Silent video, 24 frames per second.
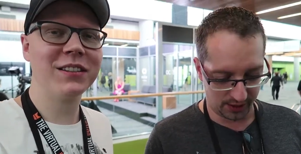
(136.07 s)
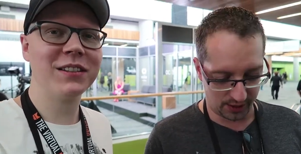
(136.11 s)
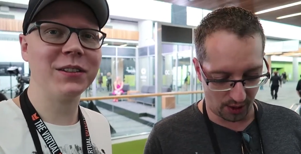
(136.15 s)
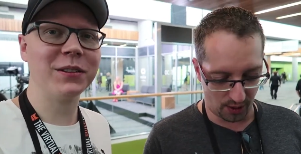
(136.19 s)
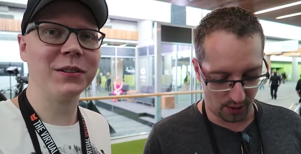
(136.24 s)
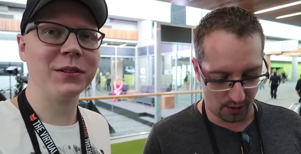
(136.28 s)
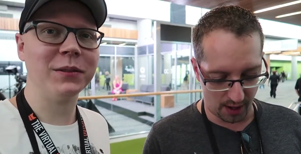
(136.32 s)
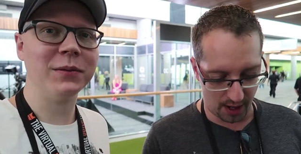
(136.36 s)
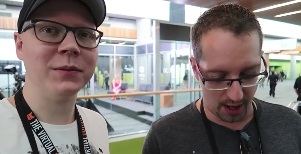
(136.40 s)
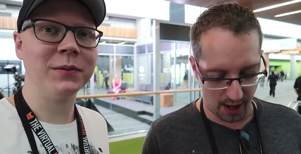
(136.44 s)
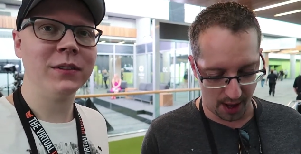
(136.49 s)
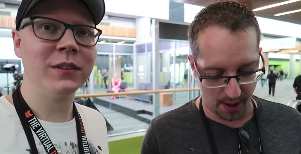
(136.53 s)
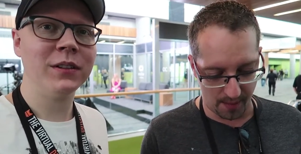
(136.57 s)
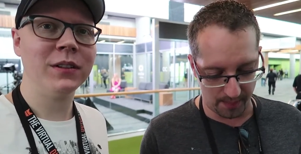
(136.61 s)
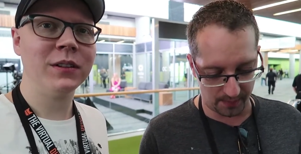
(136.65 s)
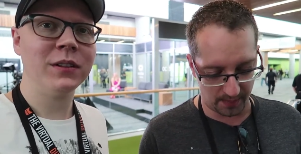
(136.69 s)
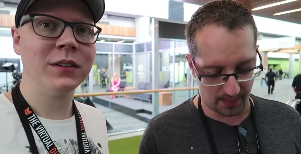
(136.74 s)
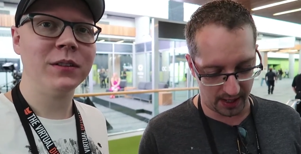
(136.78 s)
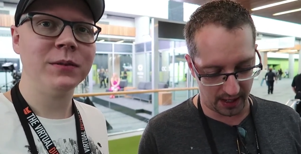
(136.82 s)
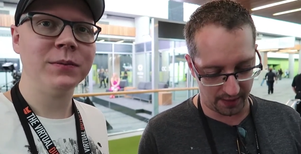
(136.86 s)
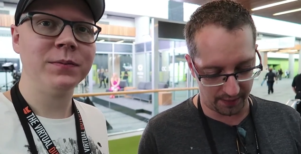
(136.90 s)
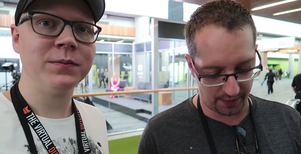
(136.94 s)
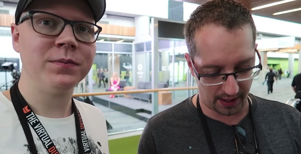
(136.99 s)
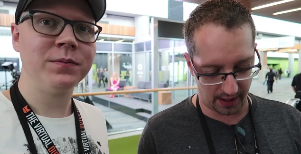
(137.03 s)
Speaker 1: So um,
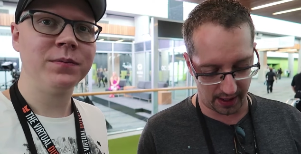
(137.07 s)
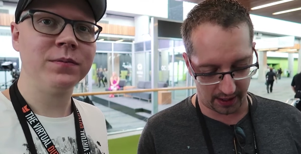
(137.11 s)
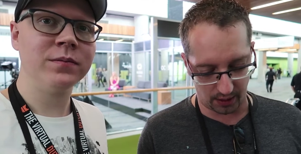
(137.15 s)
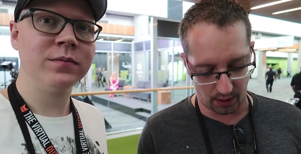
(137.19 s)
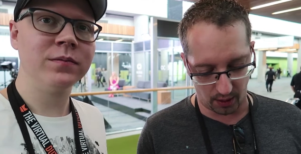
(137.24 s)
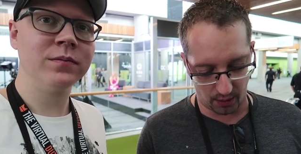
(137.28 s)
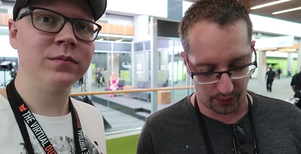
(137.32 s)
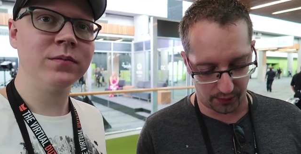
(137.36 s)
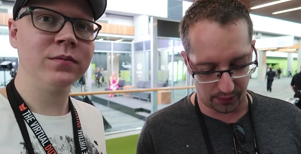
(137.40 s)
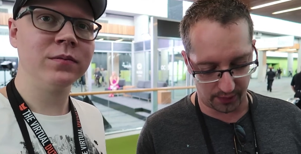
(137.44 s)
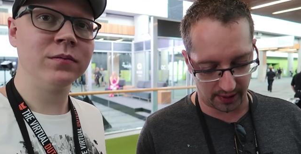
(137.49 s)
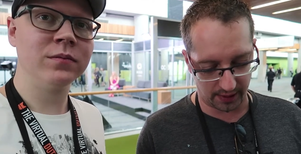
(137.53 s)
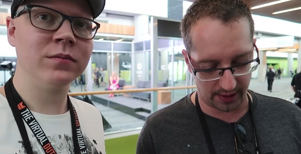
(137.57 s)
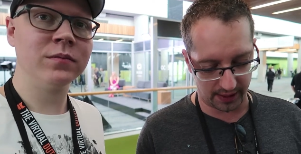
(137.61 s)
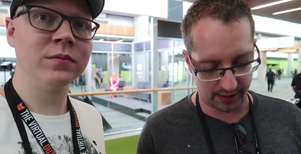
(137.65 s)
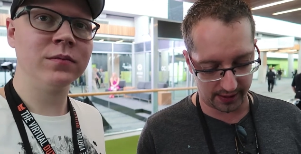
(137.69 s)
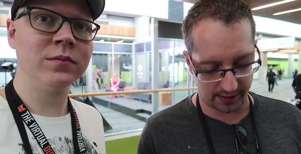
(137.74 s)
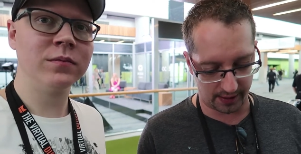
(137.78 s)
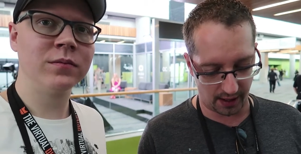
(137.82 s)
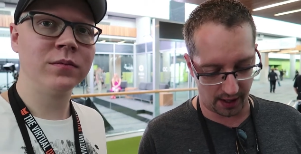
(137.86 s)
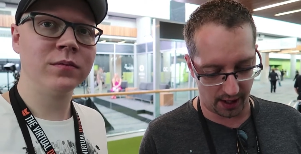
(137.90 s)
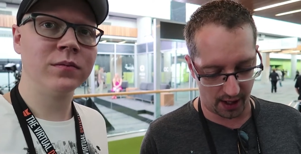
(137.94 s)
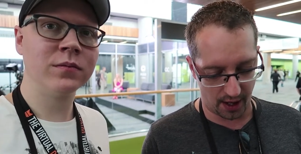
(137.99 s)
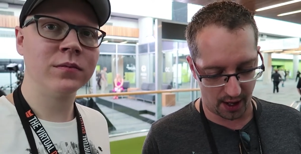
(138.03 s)
if I go through the
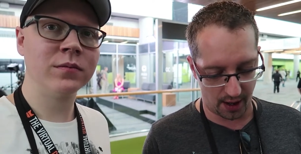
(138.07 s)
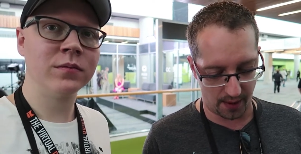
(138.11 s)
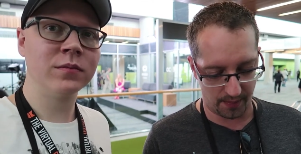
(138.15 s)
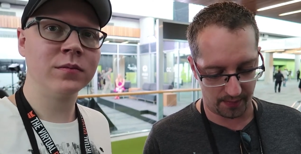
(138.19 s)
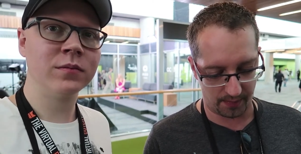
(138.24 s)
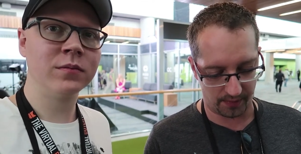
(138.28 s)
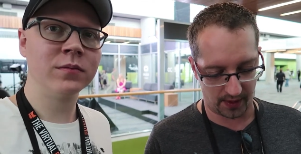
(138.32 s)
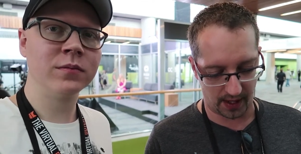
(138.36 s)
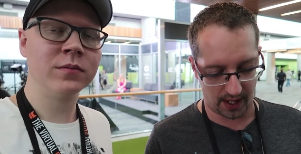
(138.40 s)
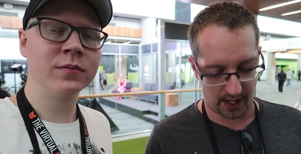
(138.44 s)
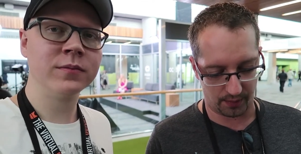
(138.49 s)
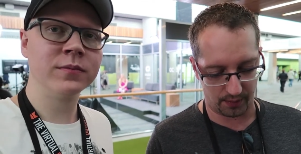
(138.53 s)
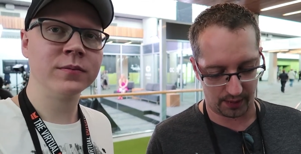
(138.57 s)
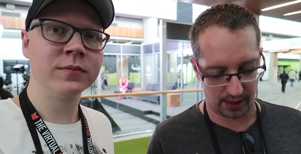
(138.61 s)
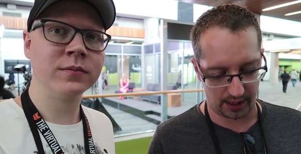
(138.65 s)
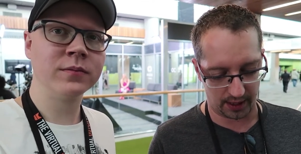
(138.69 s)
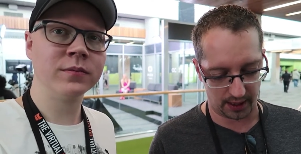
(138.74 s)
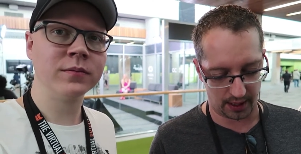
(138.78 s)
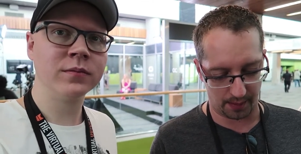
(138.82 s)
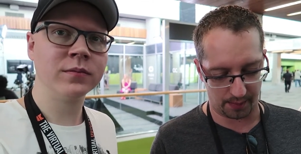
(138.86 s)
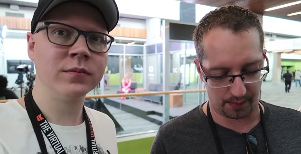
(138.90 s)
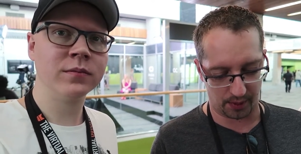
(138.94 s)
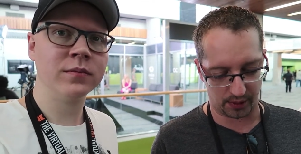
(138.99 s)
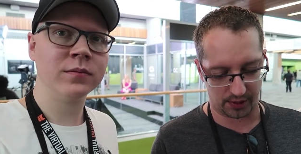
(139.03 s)
list, um, they
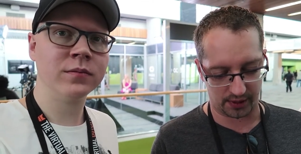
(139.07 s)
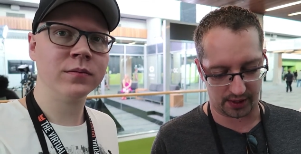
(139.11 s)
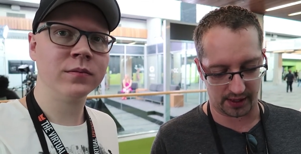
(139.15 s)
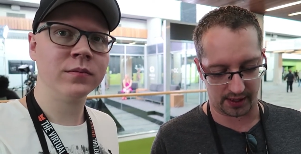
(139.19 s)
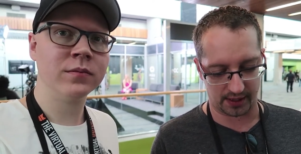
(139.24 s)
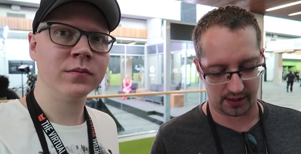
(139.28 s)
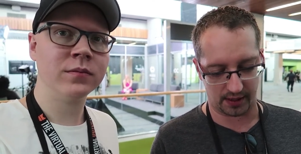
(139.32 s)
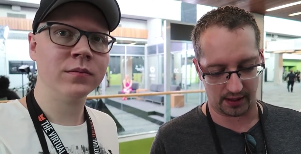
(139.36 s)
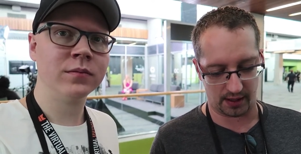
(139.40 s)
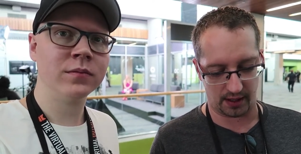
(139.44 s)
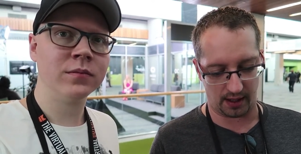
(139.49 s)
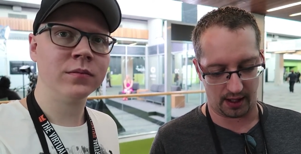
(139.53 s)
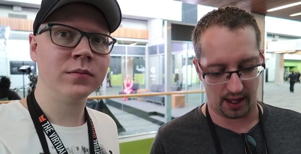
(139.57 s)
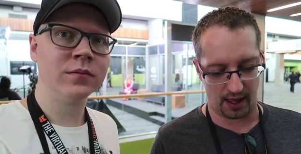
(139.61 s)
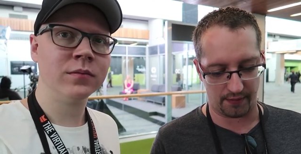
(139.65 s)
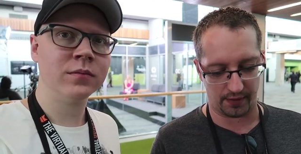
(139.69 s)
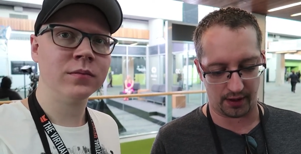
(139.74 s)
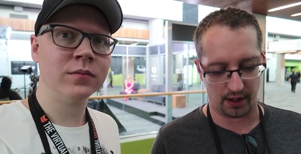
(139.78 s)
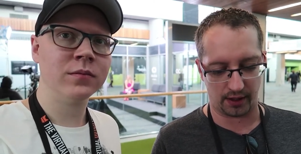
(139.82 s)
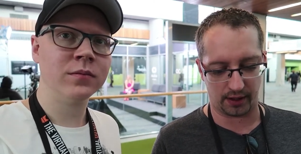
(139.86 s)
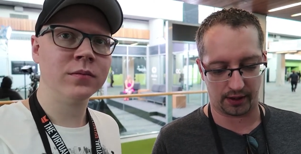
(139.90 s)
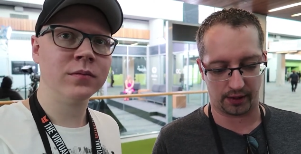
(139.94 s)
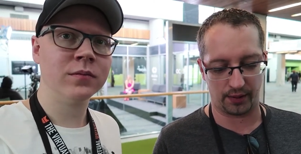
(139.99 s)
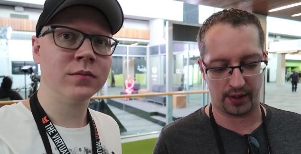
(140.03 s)
really uh, pushed this uh,
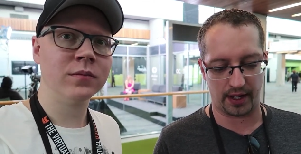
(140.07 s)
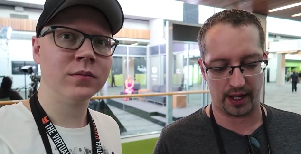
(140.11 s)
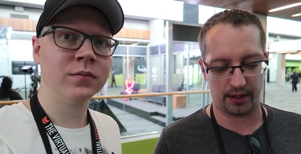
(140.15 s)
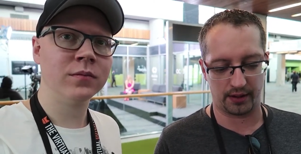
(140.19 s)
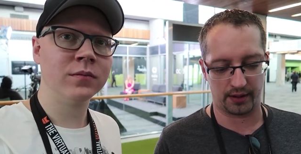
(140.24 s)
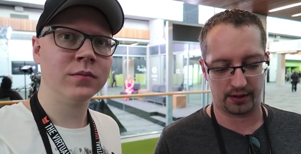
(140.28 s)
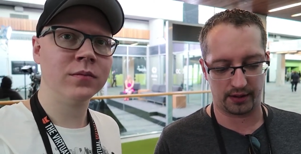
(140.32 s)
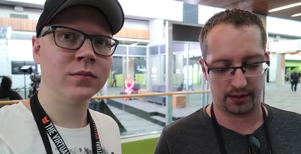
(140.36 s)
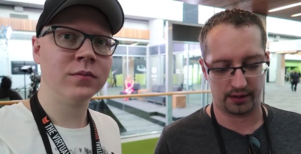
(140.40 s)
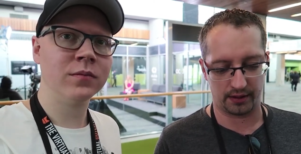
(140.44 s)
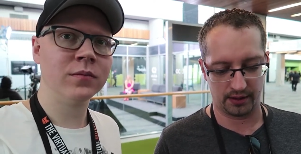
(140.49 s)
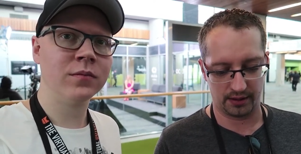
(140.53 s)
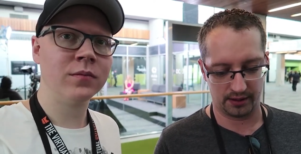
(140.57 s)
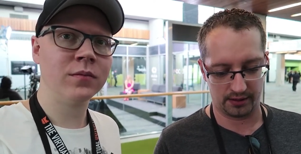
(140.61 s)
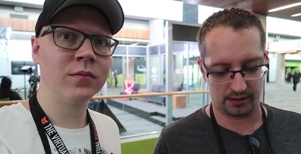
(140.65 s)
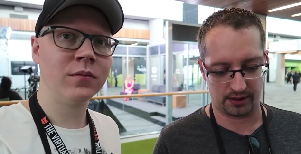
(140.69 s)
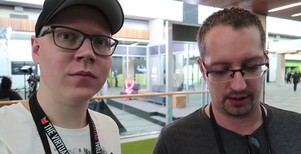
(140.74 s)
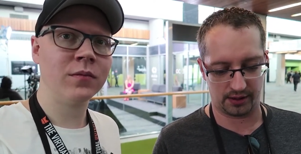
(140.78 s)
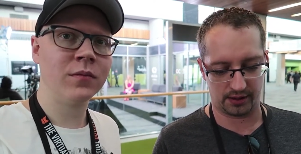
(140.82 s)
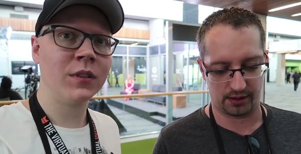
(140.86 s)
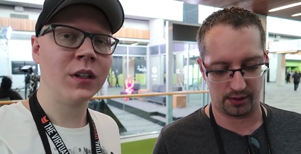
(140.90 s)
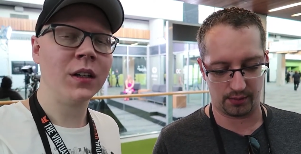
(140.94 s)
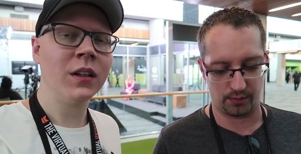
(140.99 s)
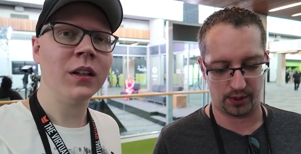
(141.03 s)
avatar creator
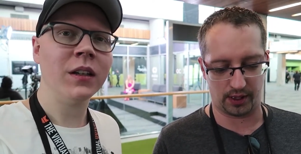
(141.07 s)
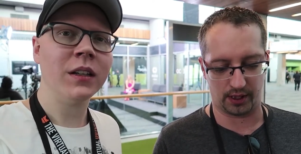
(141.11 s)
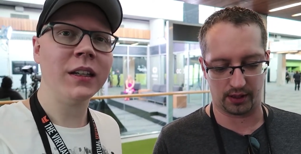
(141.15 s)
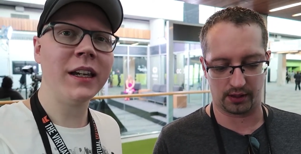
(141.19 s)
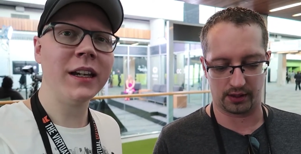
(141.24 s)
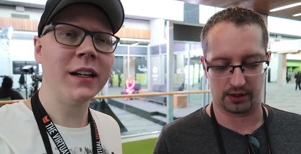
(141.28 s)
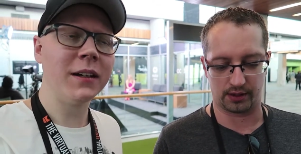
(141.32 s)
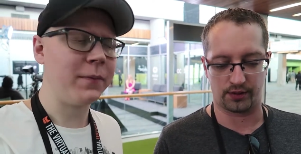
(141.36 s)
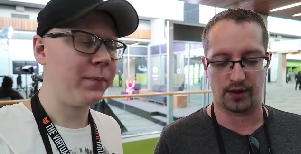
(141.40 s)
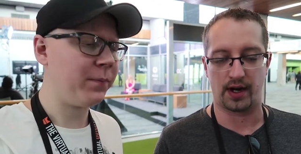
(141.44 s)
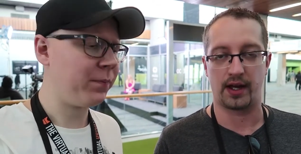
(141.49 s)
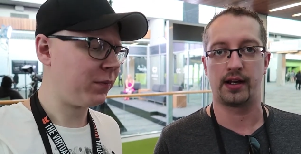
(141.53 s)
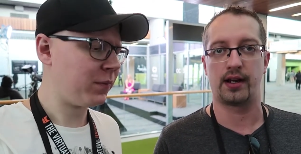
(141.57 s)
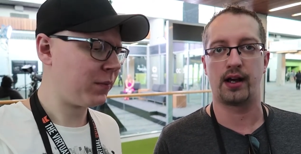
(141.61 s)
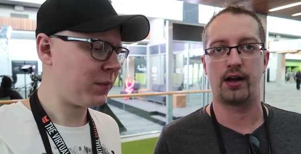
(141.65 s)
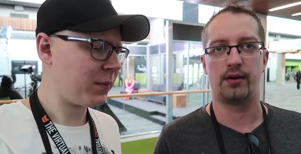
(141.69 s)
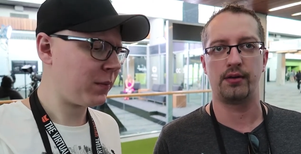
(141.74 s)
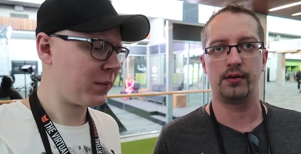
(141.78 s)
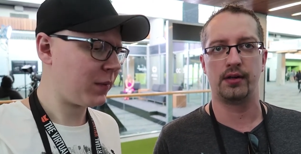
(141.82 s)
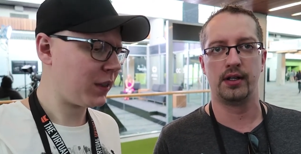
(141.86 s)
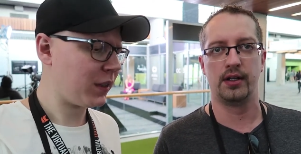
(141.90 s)
system. We're gonna yeah. try it out.